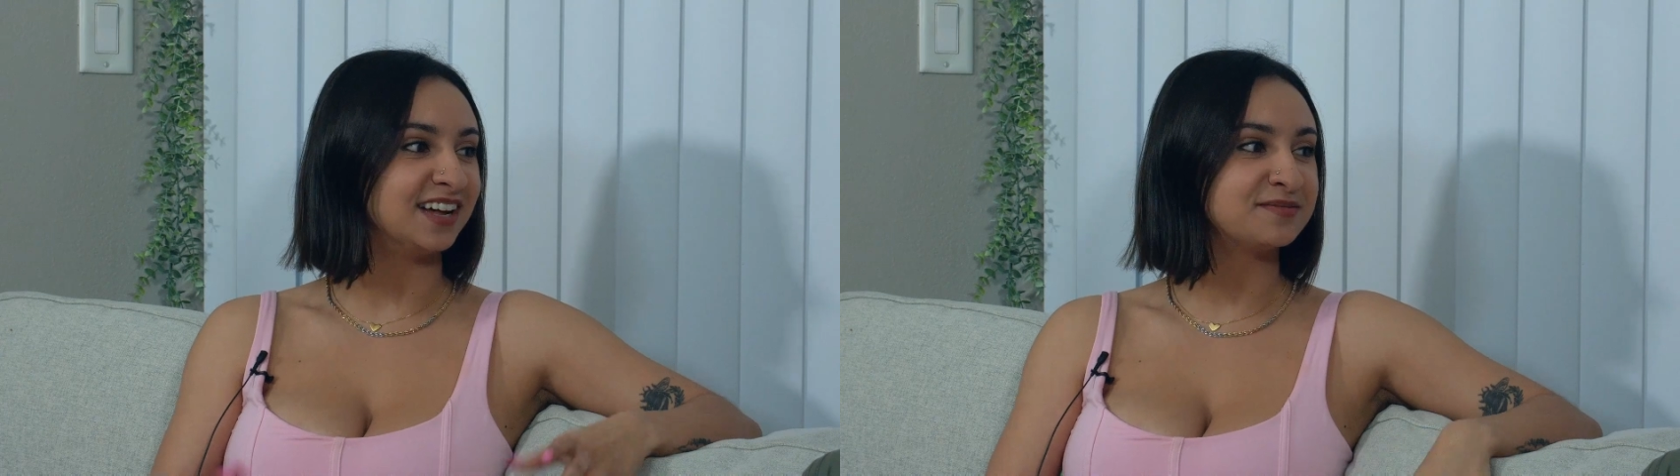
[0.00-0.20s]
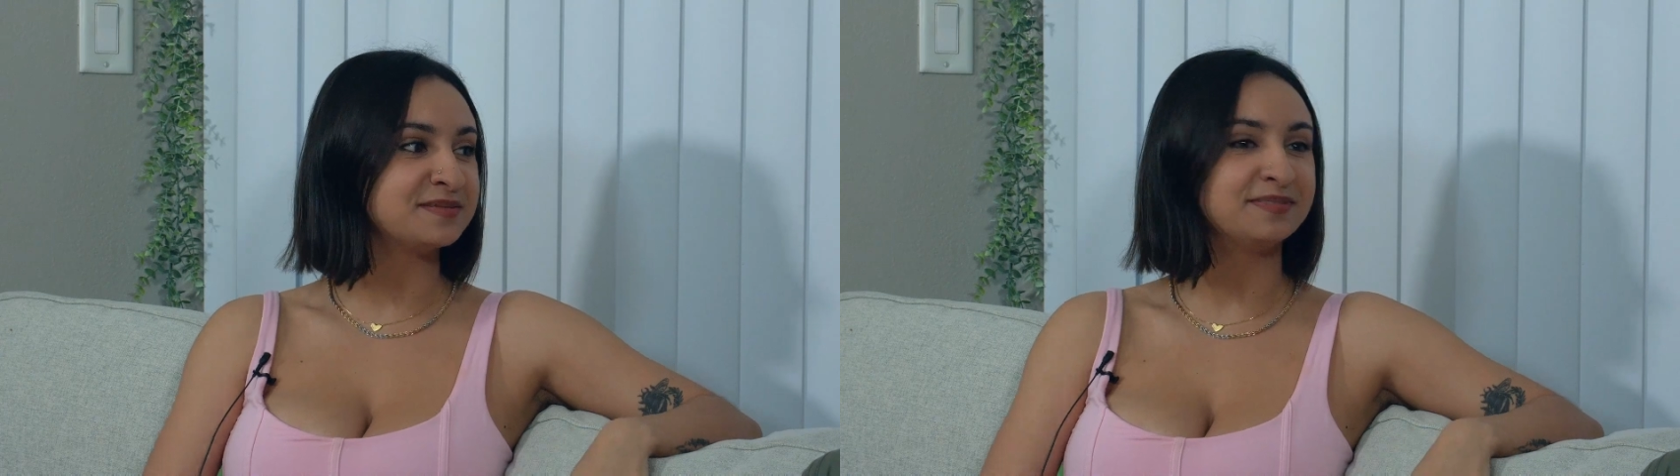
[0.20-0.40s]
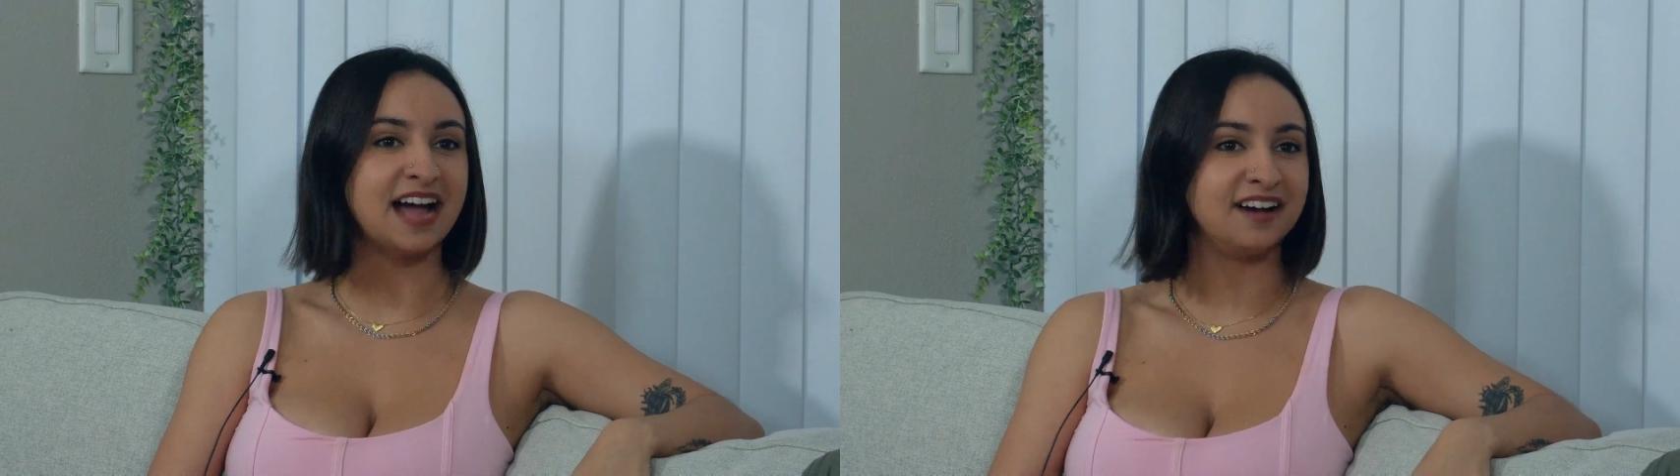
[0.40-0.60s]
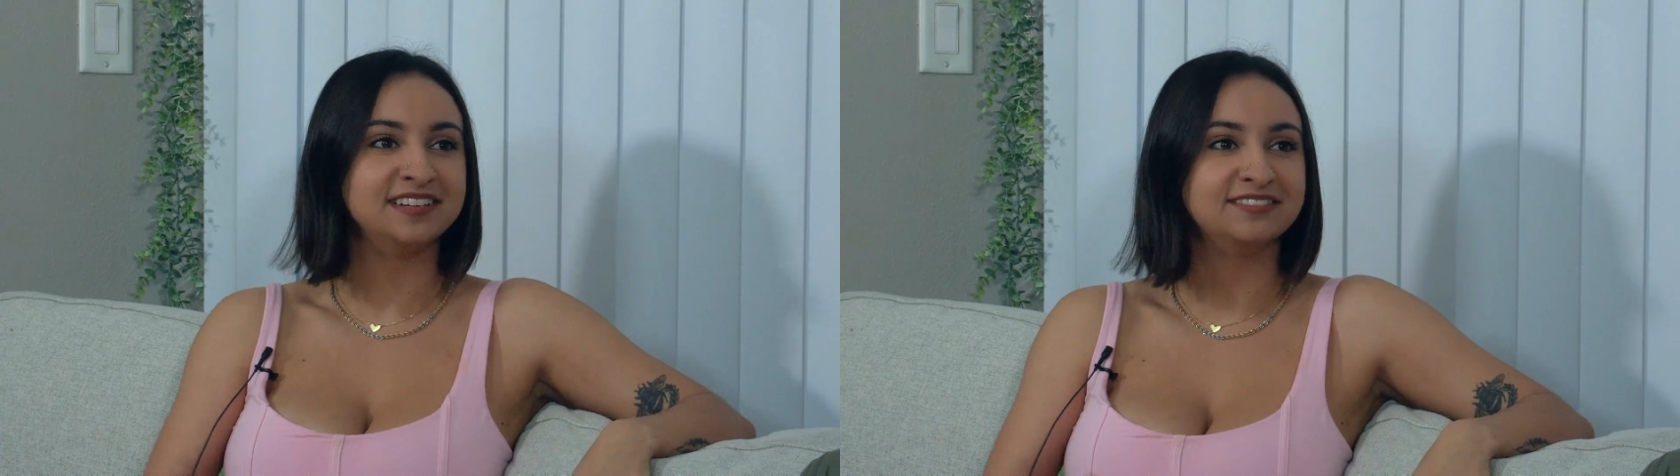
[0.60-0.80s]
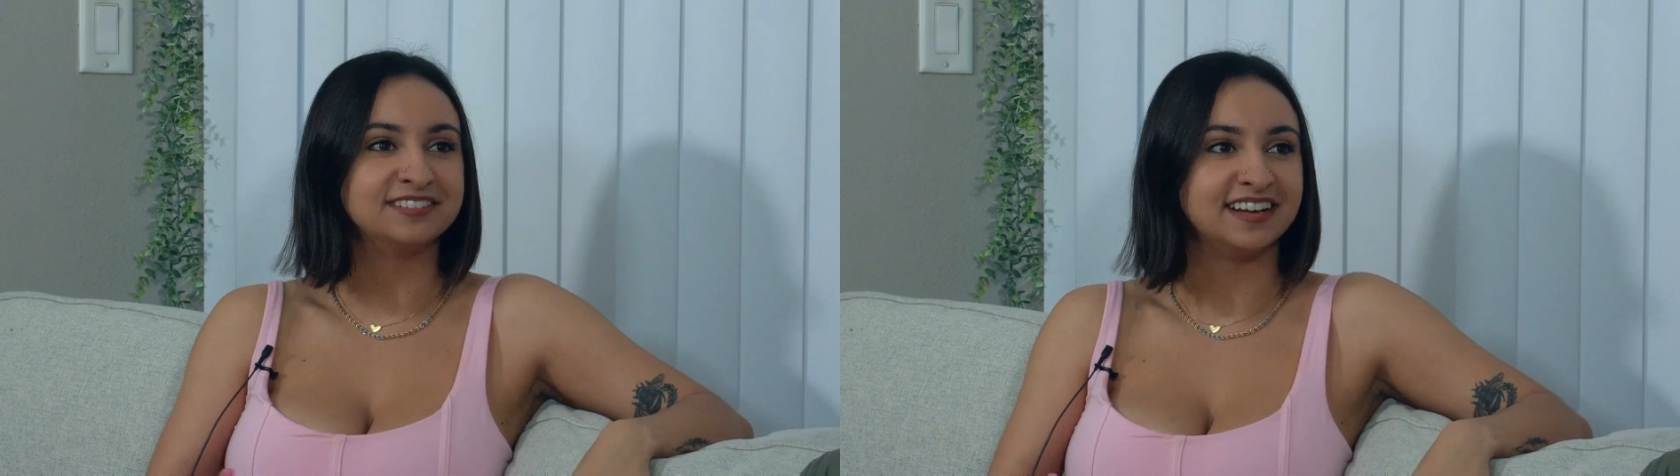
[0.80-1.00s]
of people haven't
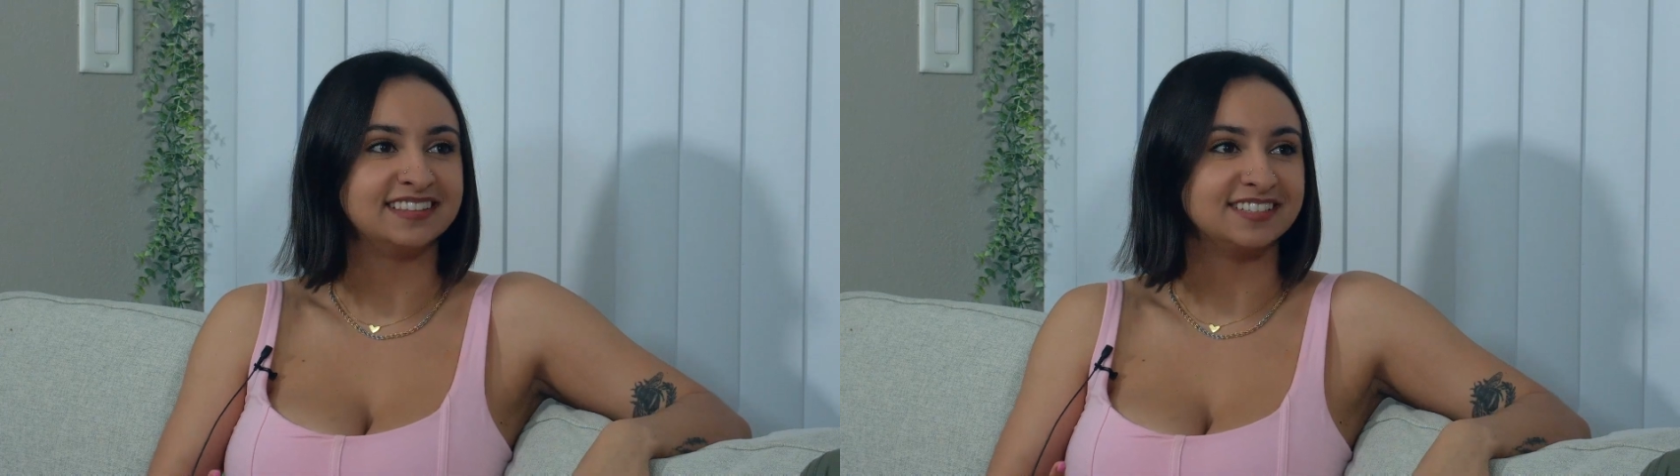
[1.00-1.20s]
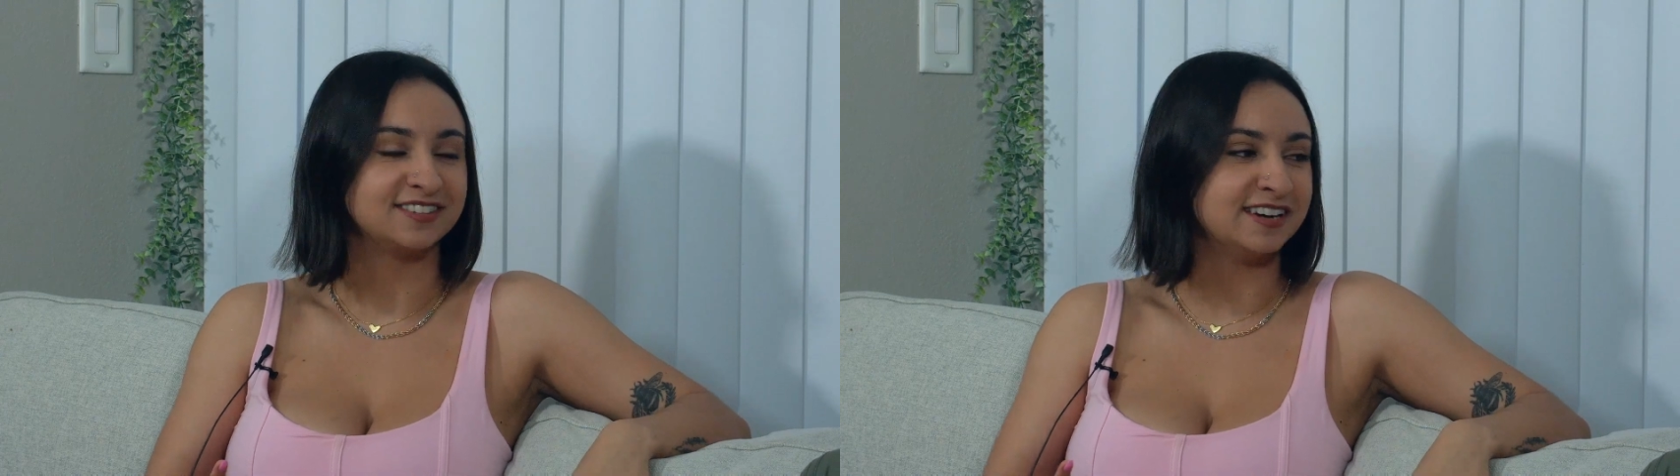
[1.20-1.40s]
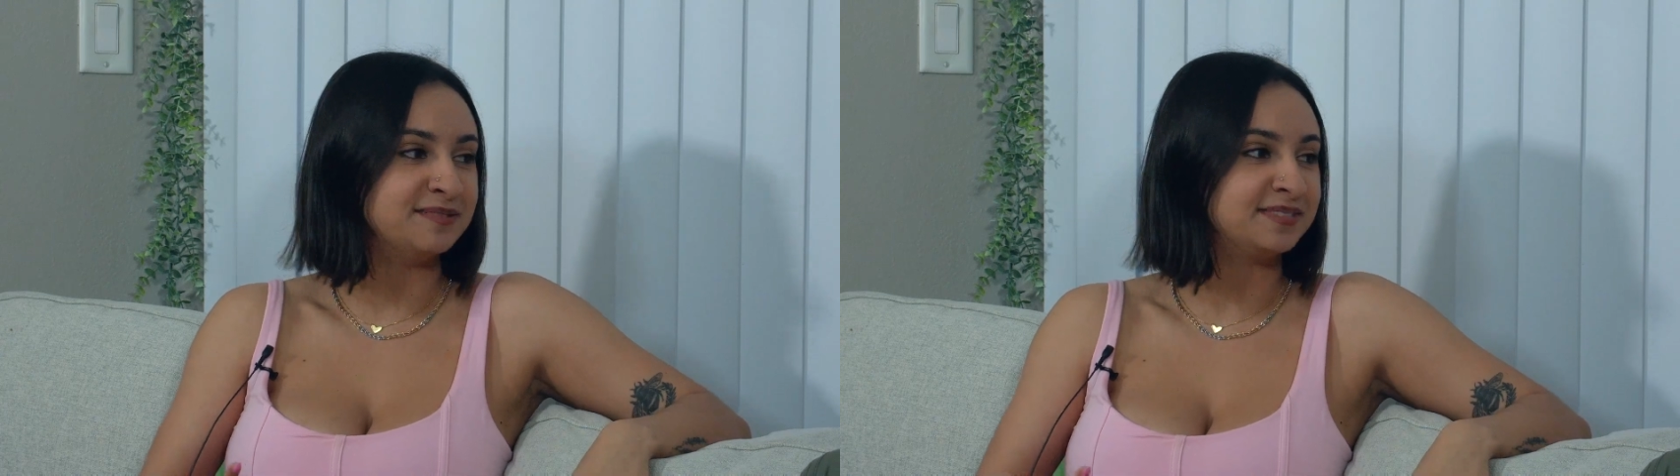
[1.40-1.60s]
even read the script.